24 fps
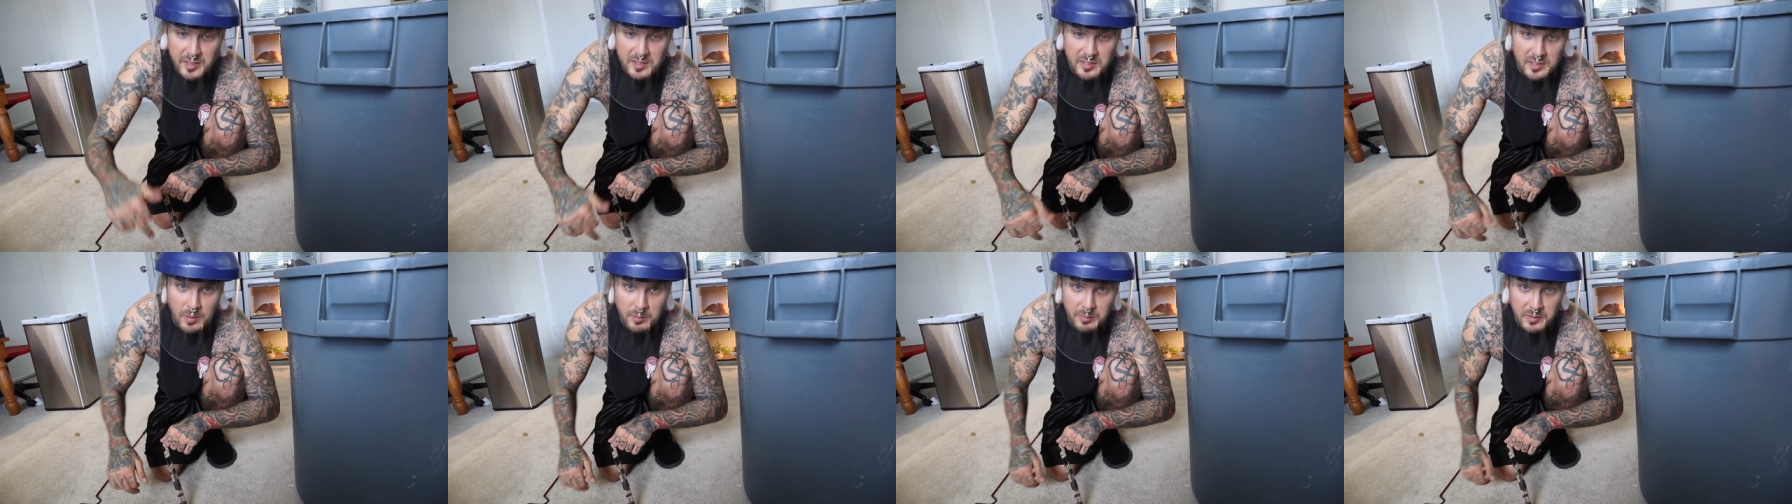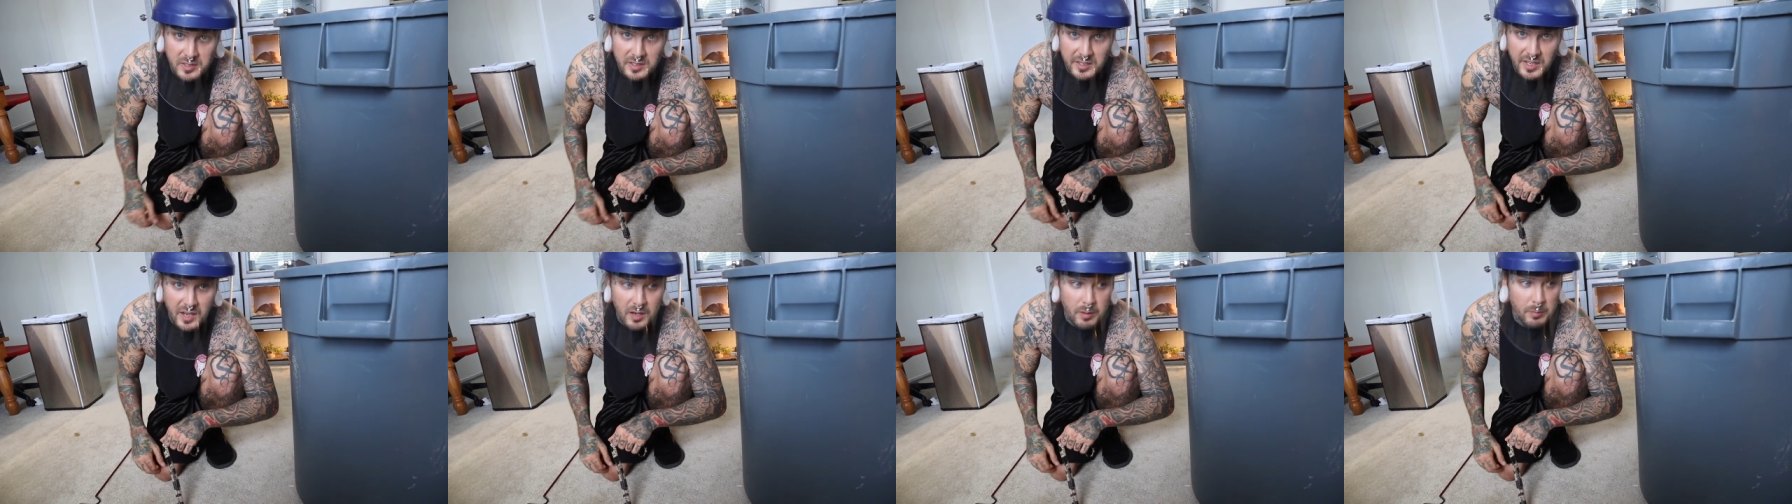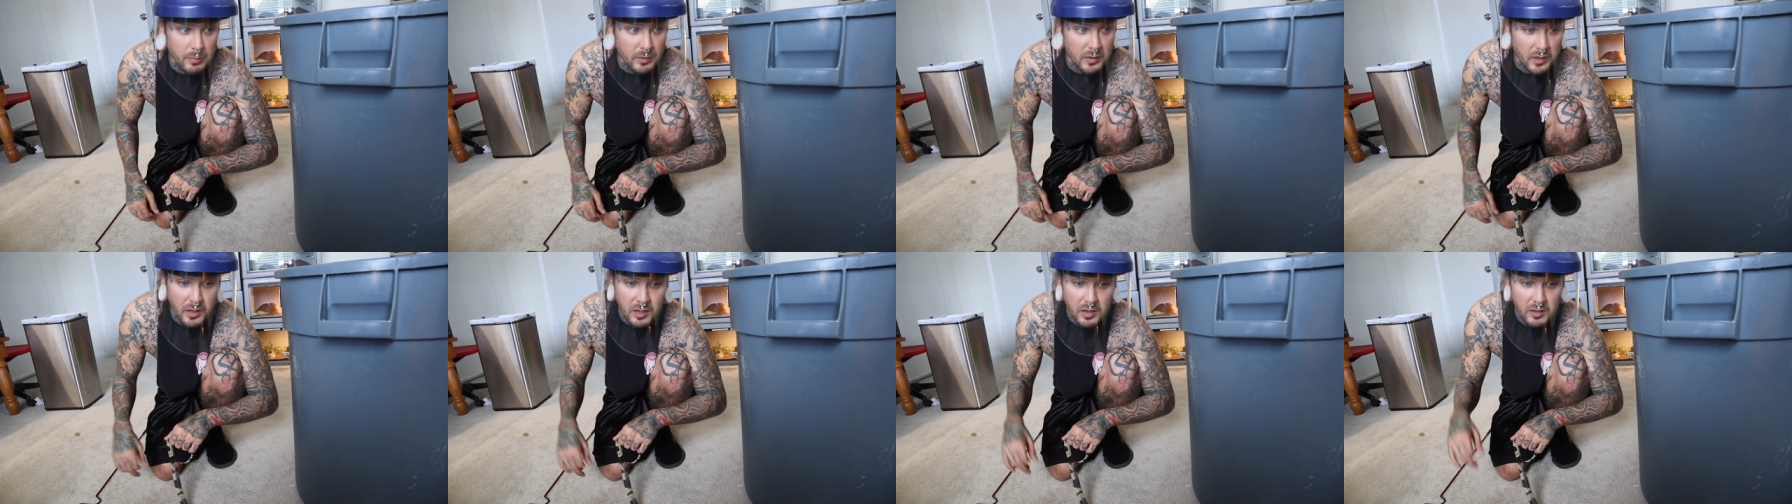something down
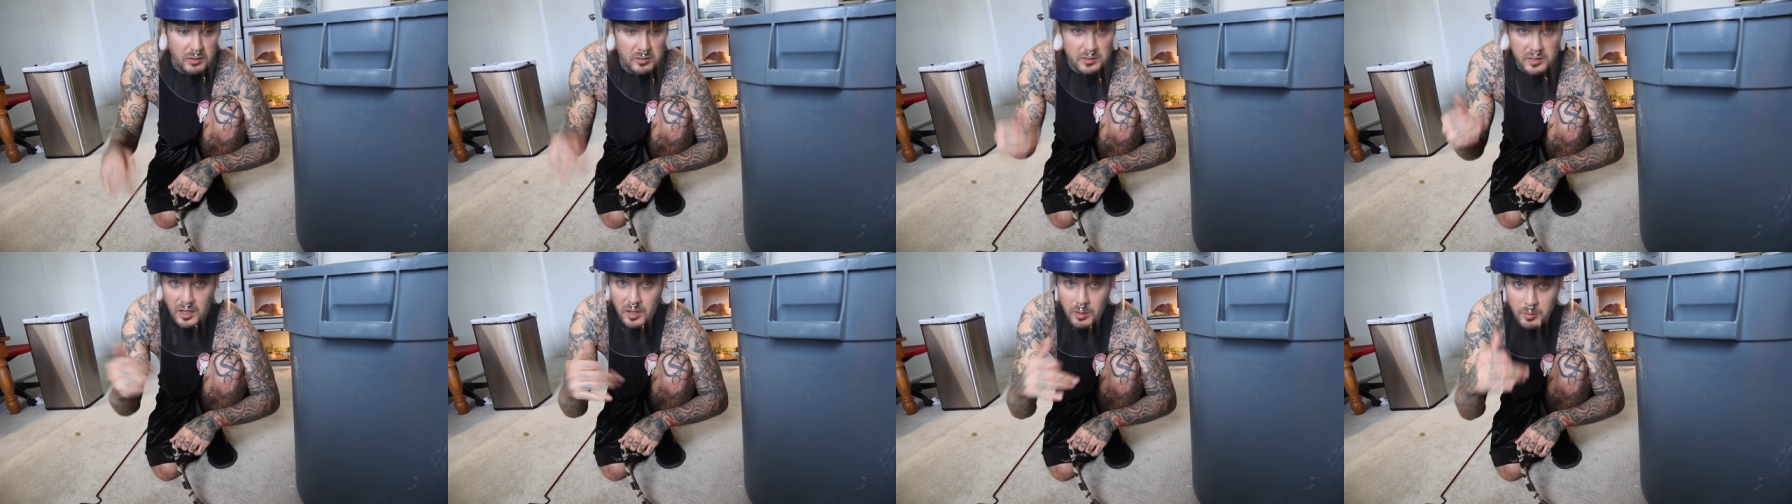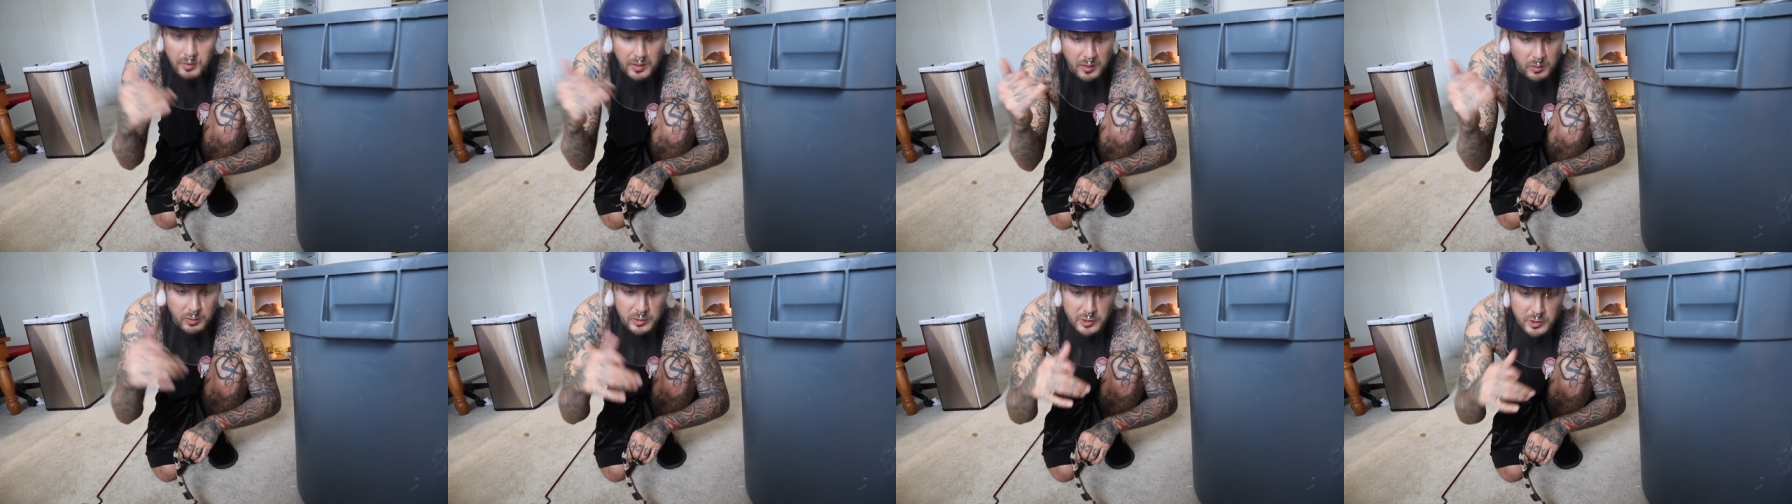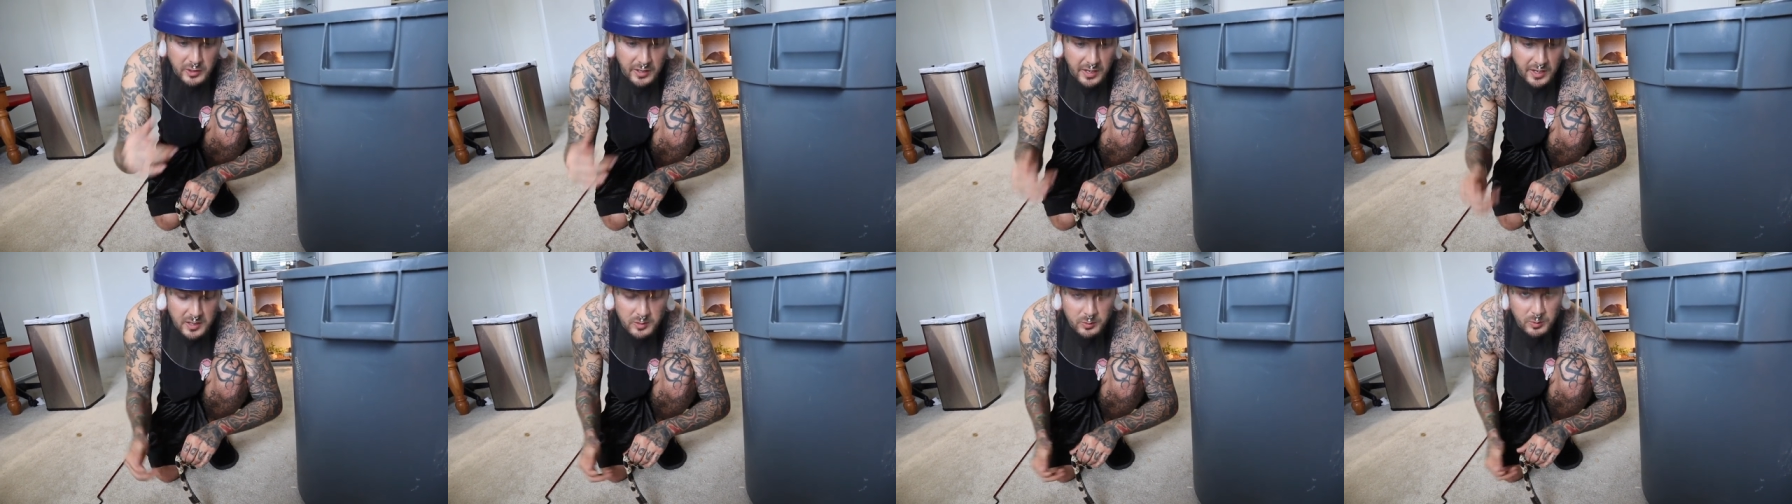below. Tell me what
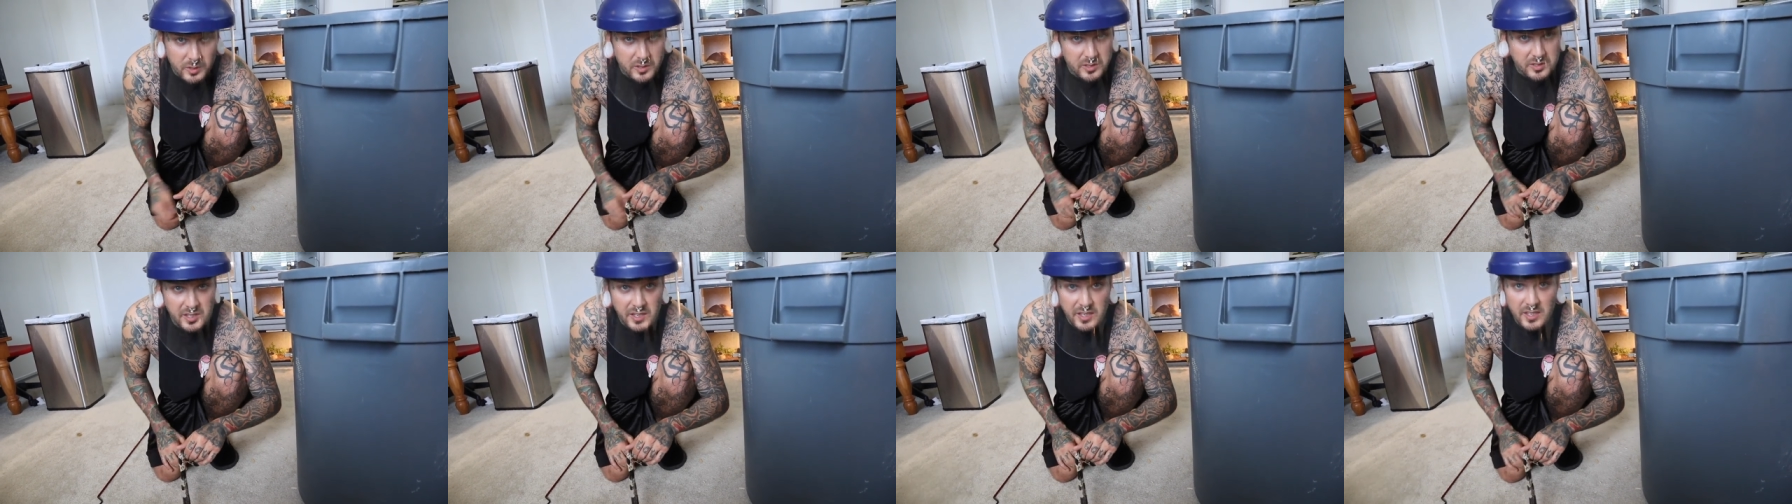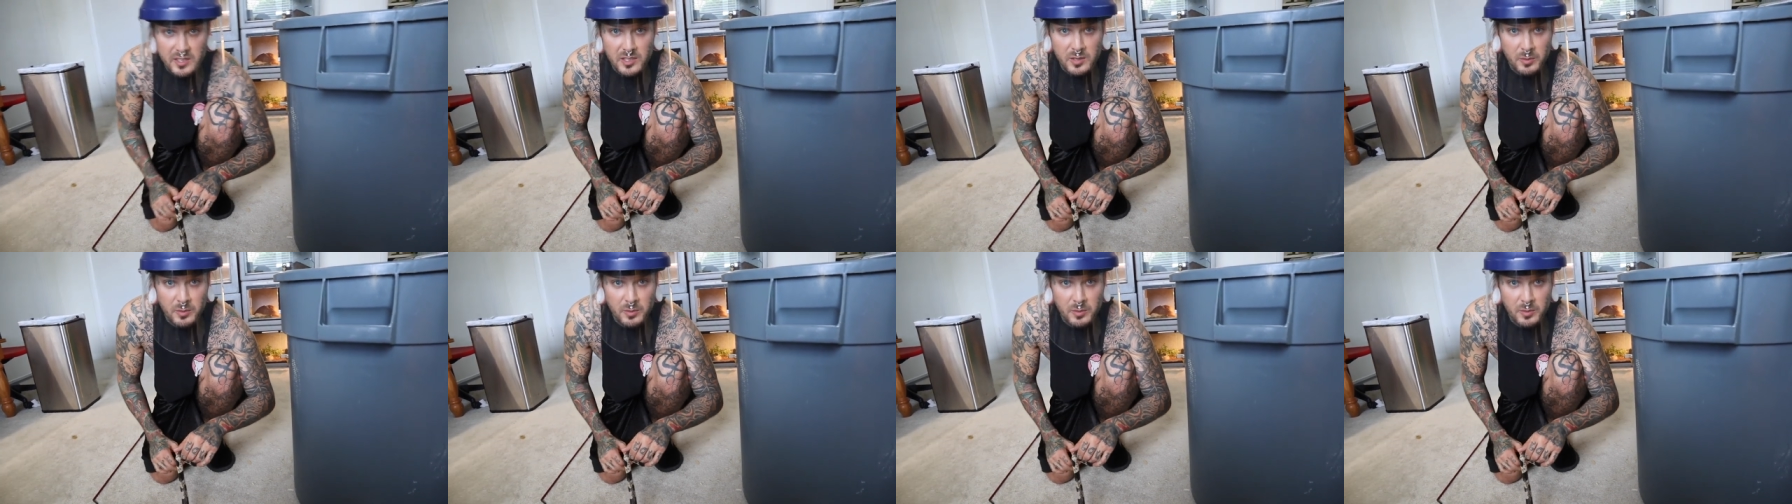you guys wanna see in